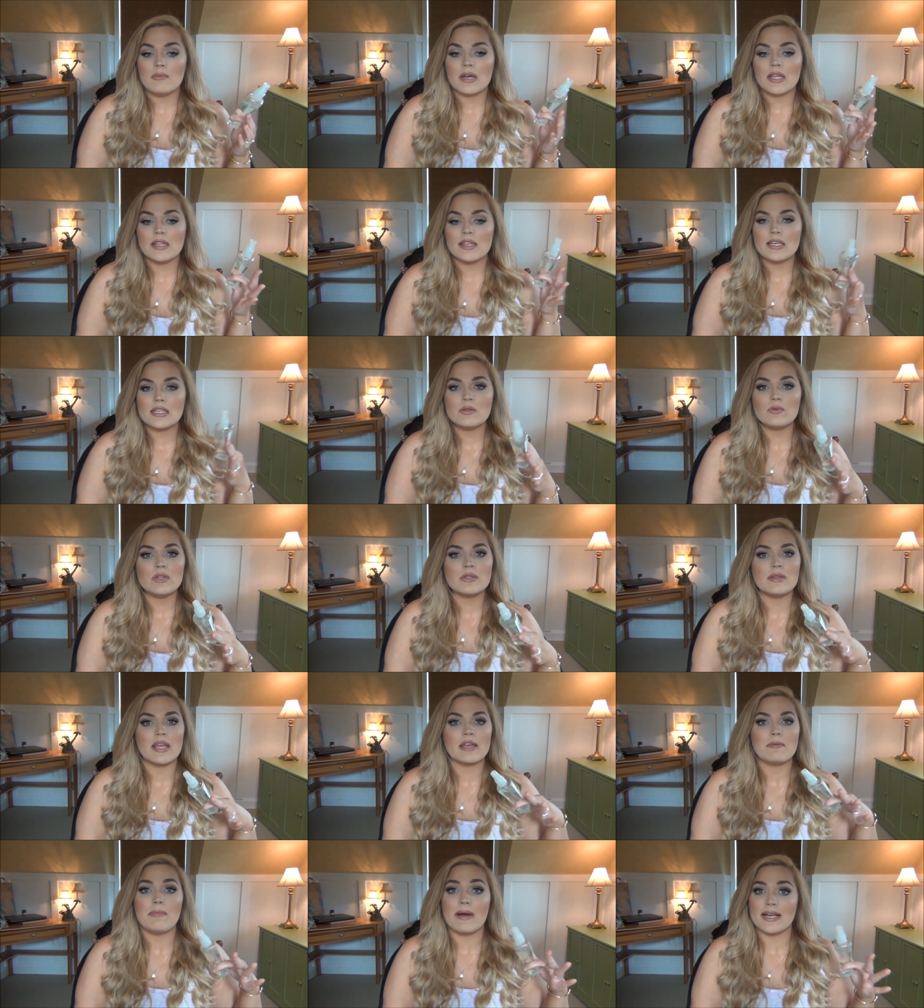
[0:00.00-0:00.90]
this was
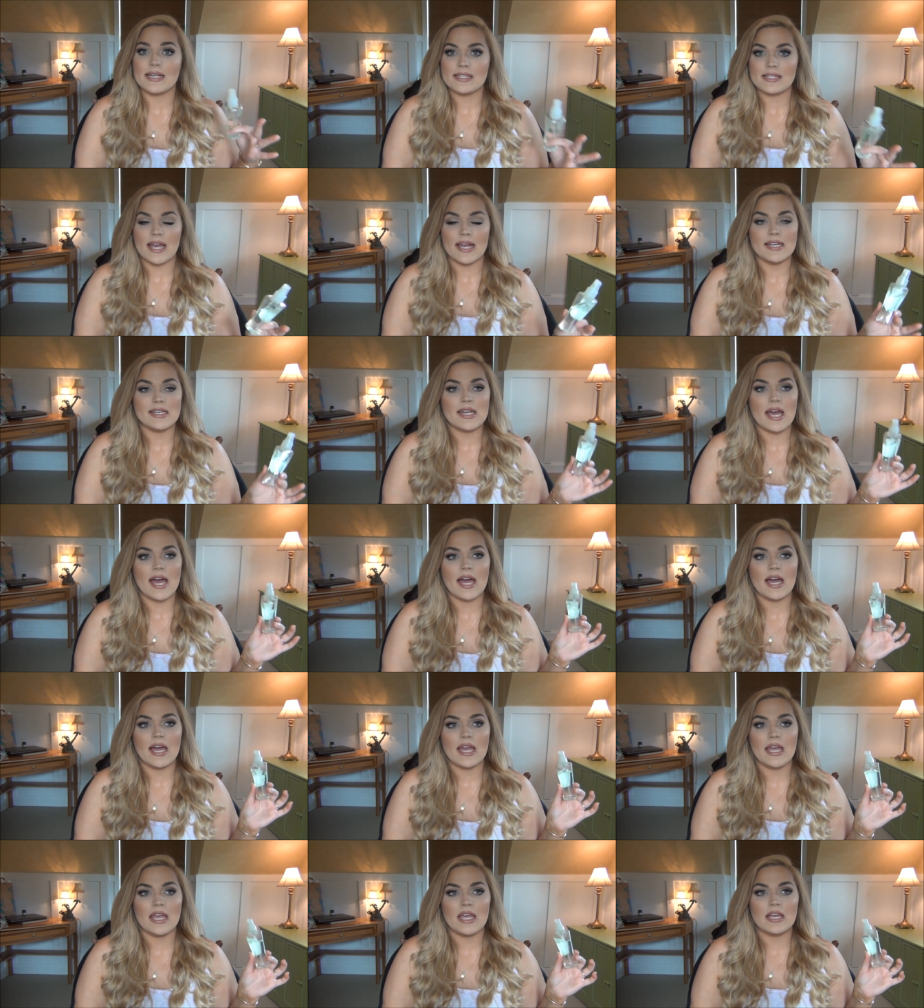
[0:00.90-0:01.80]
like my scent.
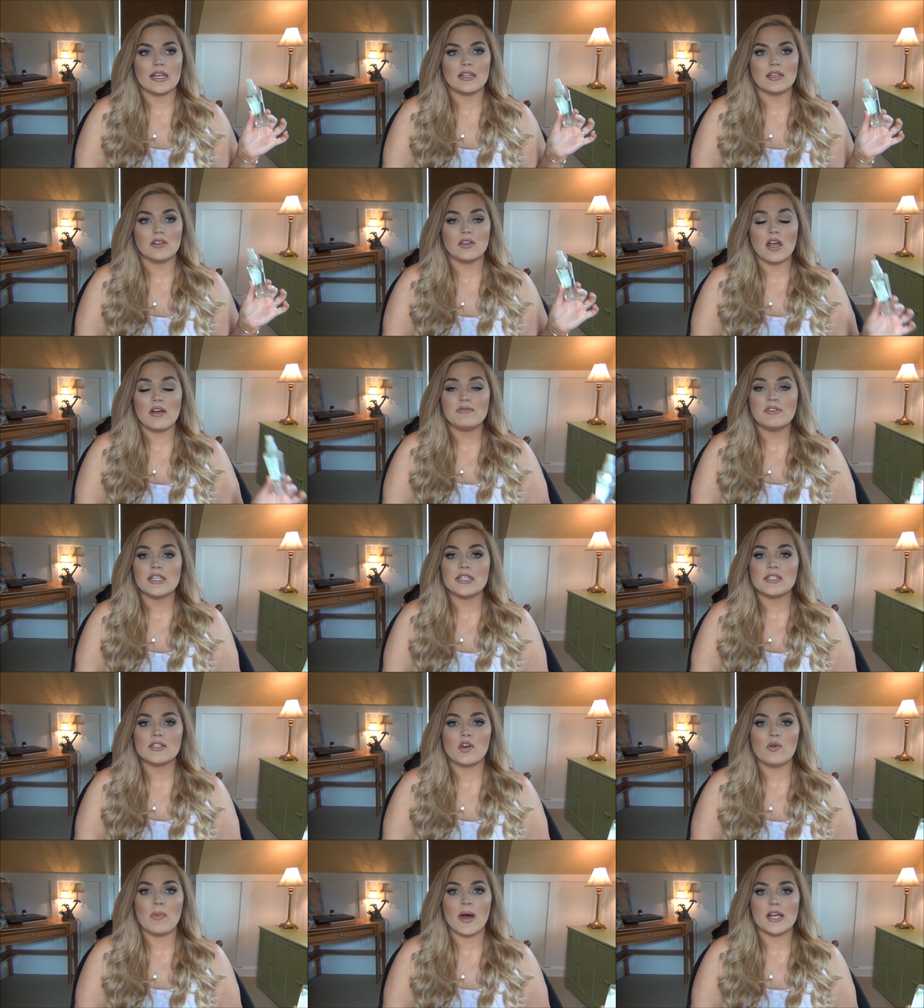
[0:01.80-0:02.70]
I loved it
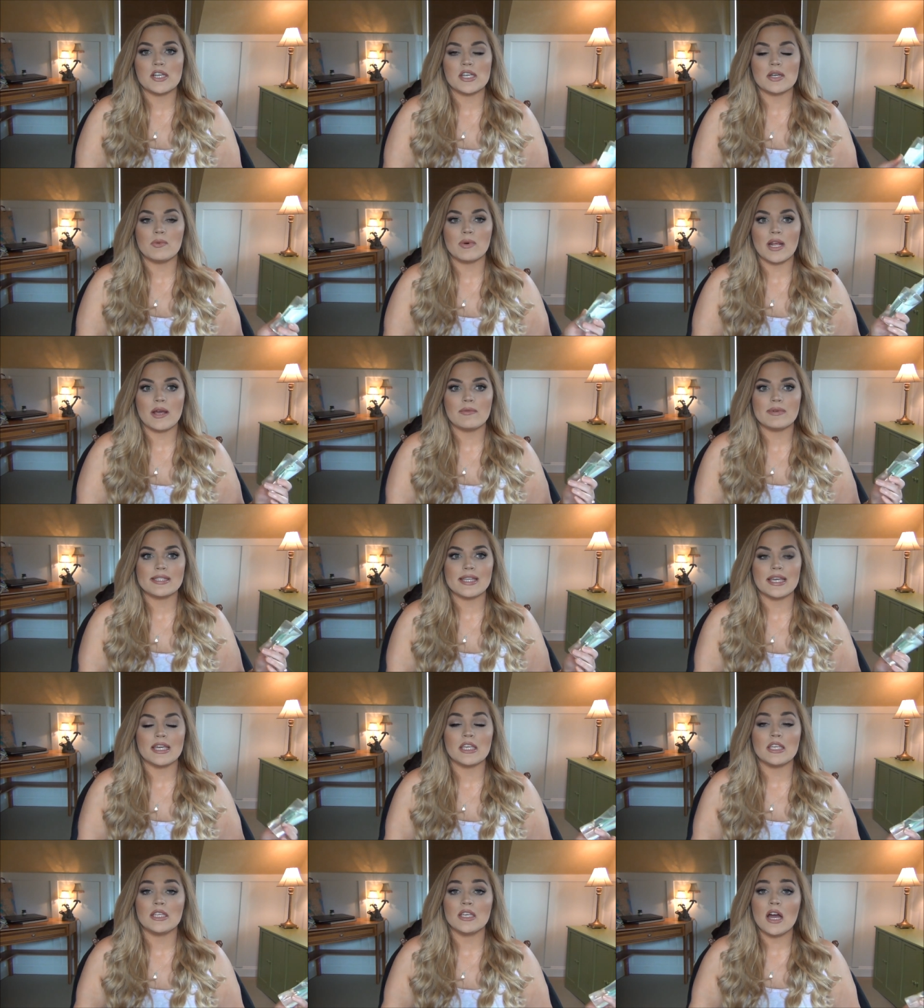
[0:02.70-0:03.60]
so much, and when I was
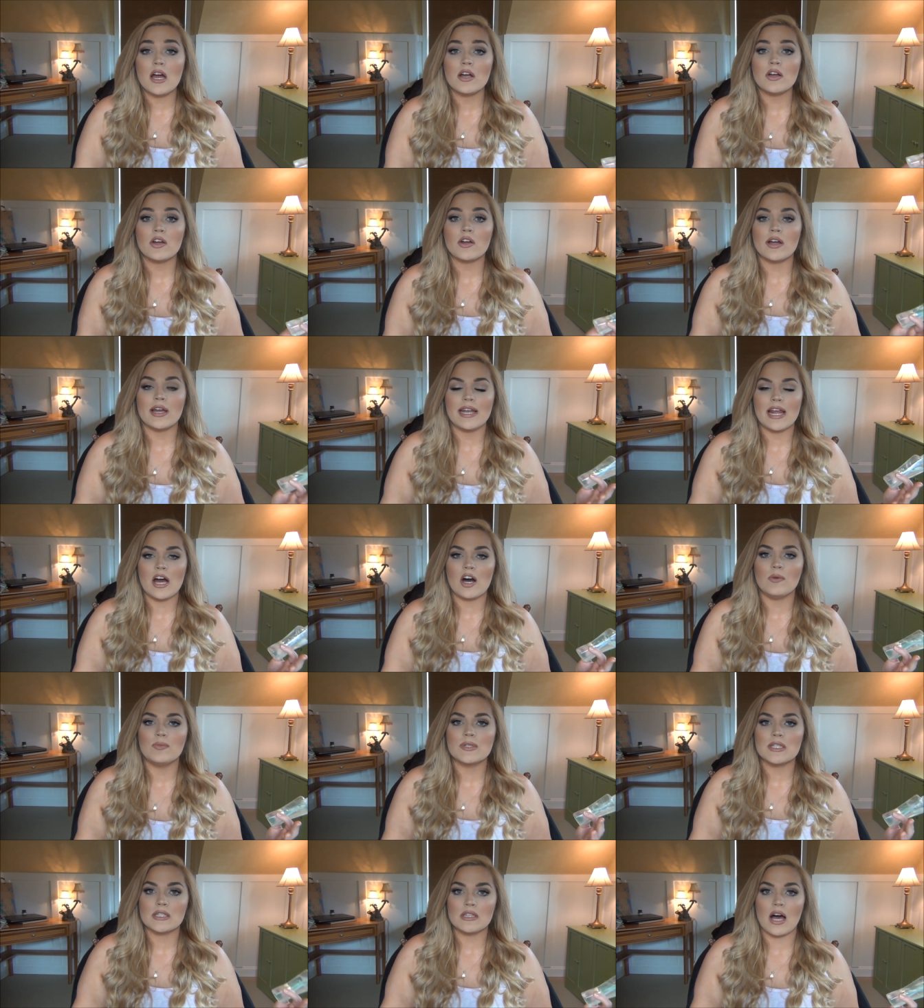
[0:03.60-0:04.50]
like younger, it
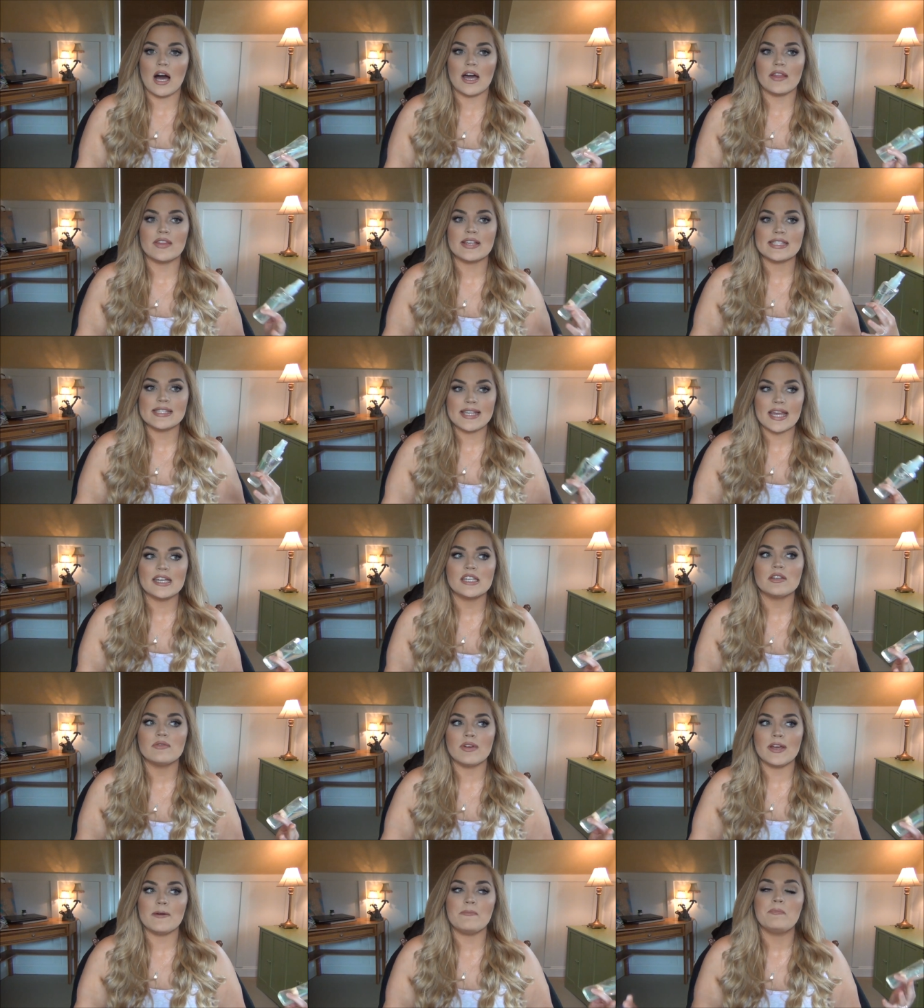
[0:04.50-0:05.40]
helped a lot. The scent
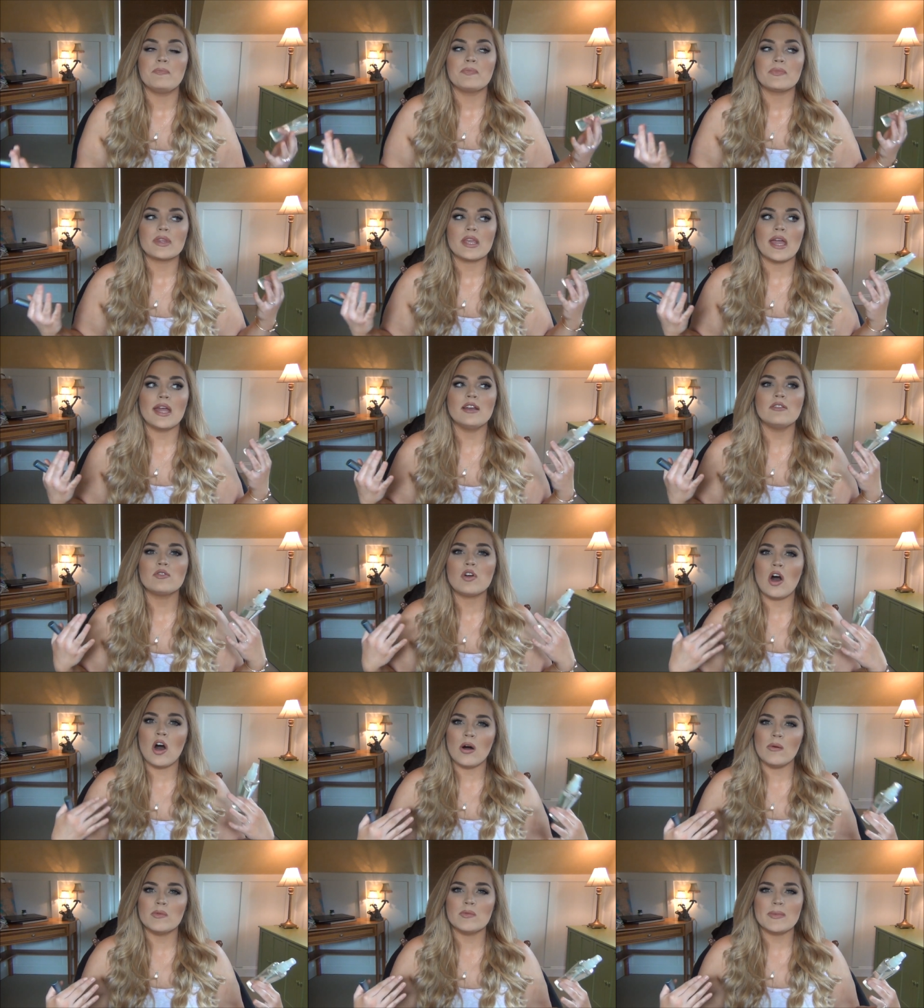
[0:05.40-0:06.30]
of it kind of
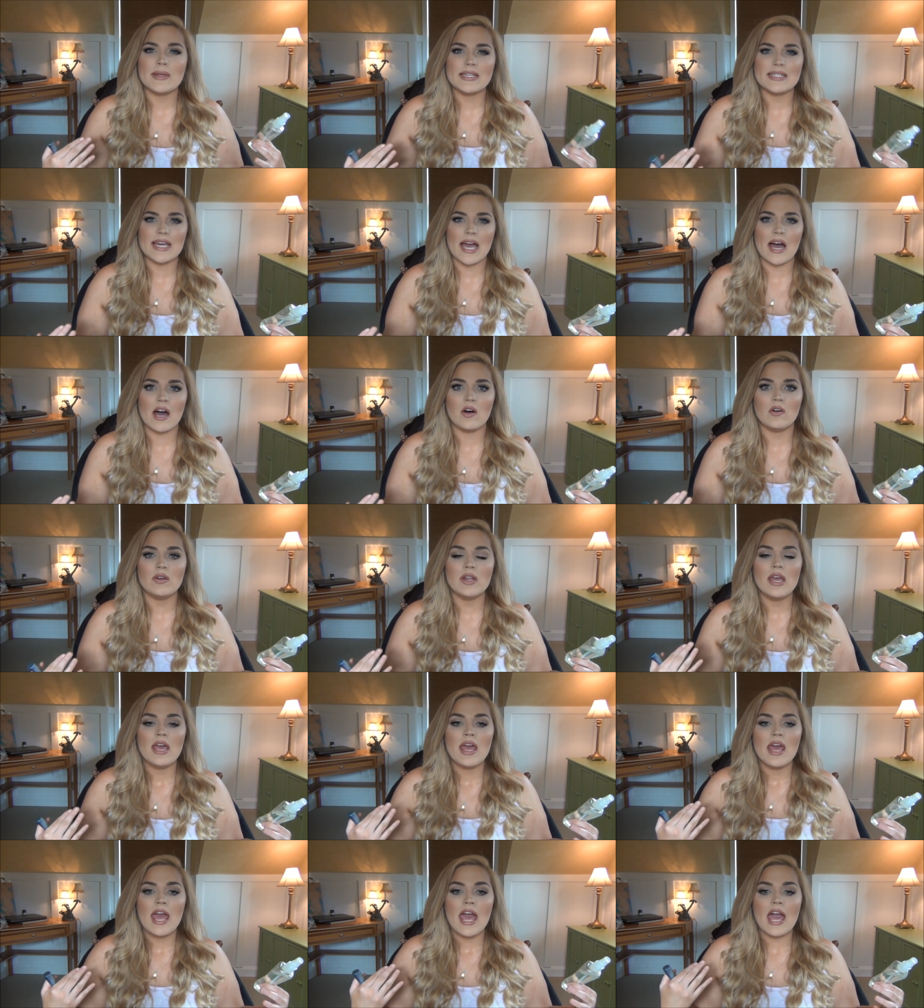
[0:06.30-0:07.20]
calmed me down,
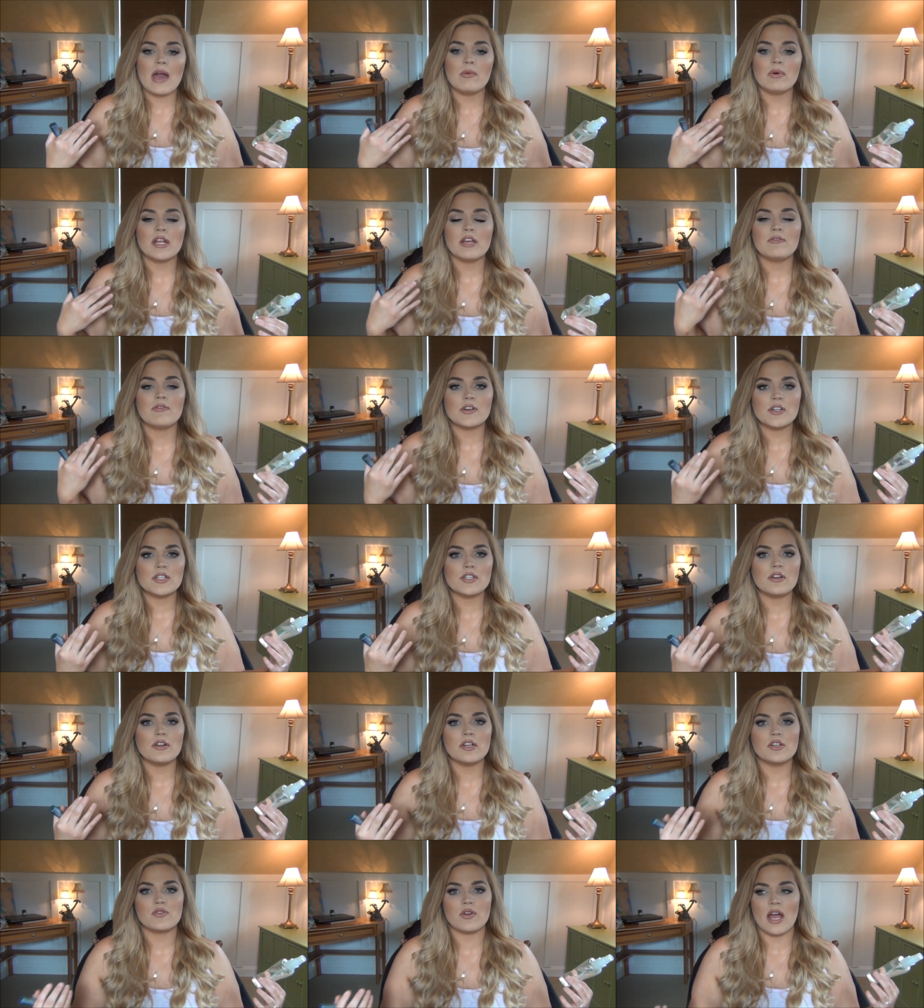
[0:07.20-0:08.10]
and when I first
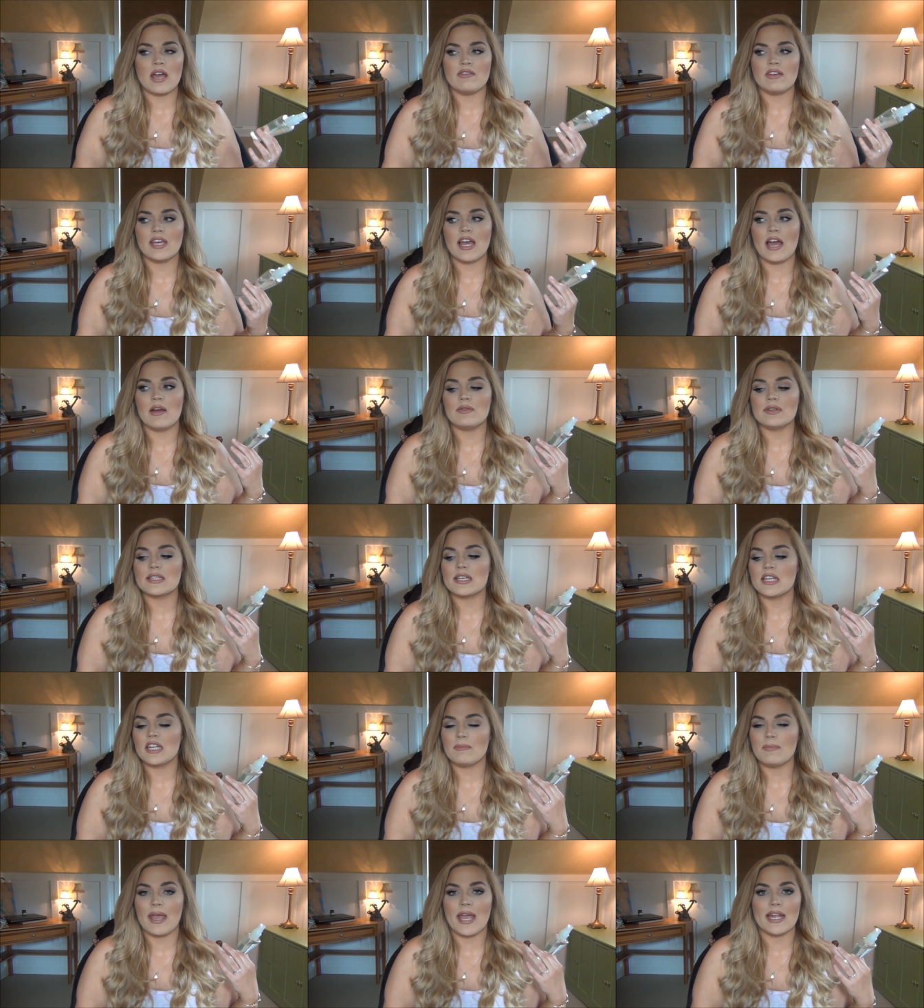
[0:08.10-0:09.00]
started driving, I was
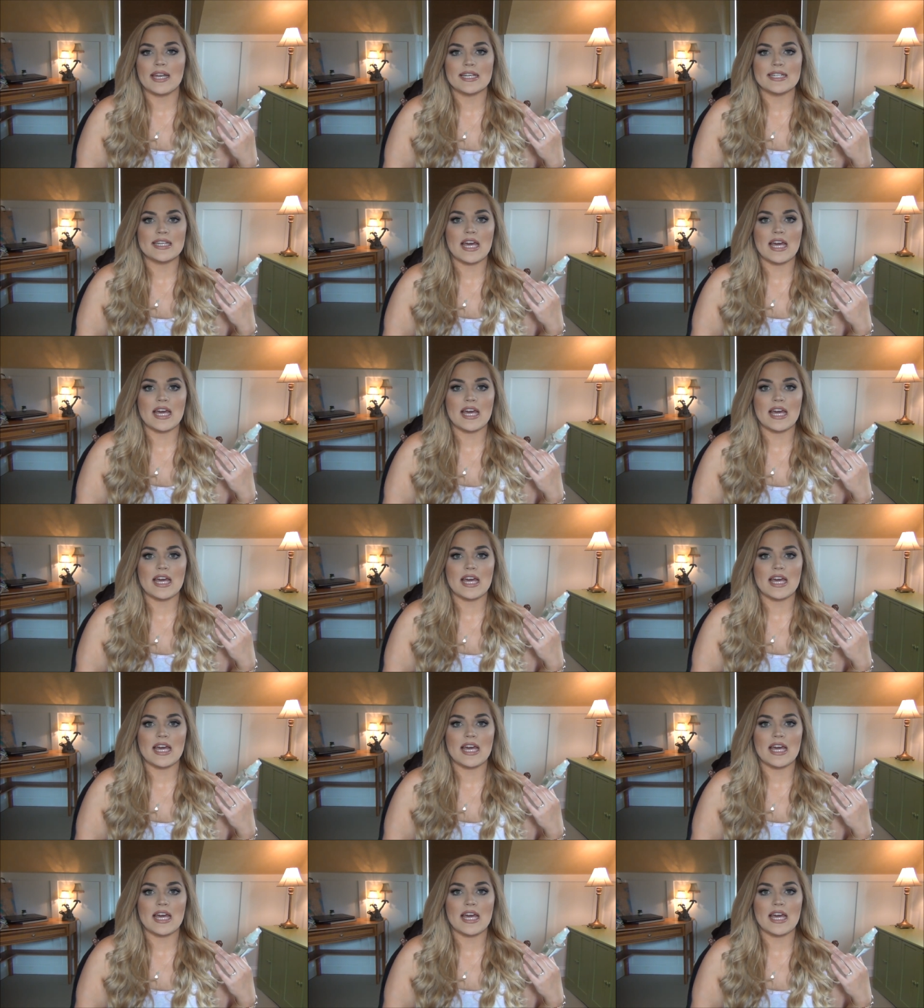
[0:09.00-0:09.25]
getting panic